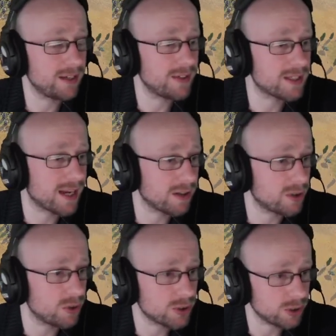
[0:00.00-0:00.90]
If it's the
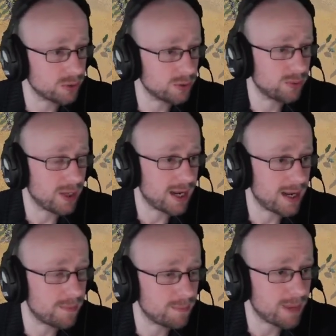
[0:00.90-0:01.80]
agricultural
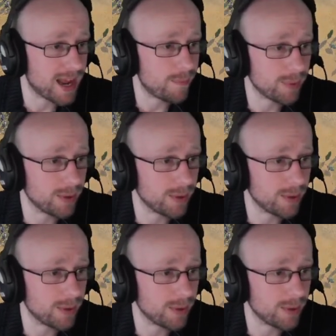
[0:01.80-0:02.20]
map,